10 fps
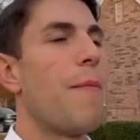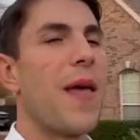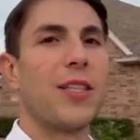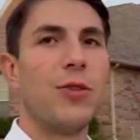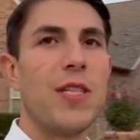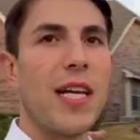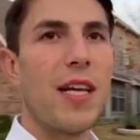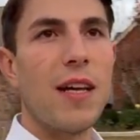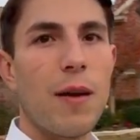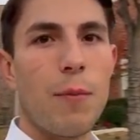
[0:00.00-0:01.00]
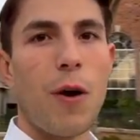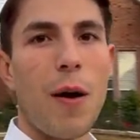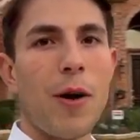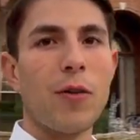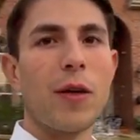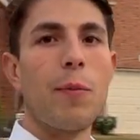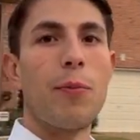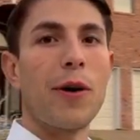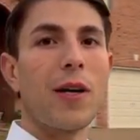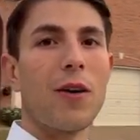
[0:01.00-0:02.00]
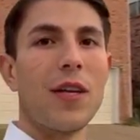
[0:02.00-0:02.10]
As you see, primarily brick on